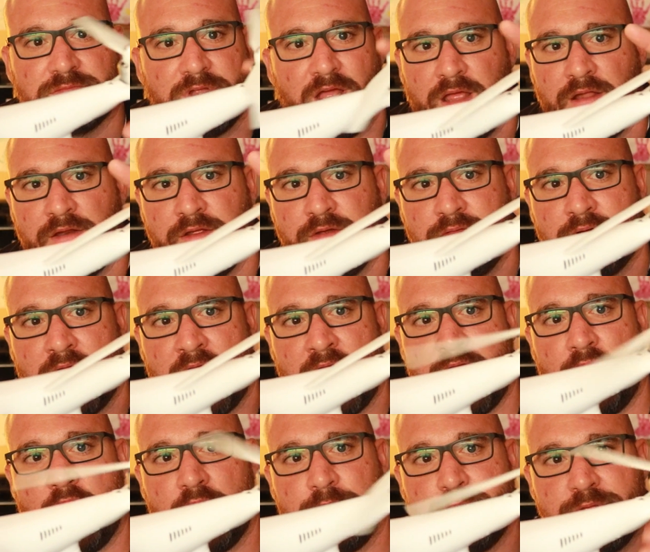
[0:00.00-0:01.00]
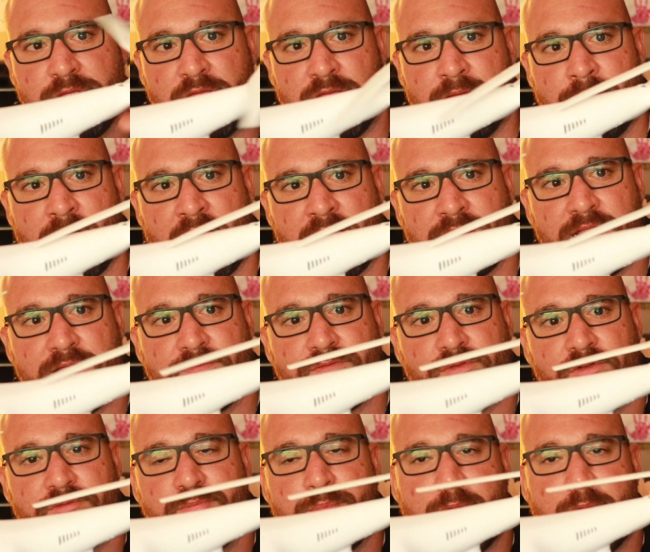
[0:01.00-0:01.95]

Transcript: I don't know, high RPM, high level of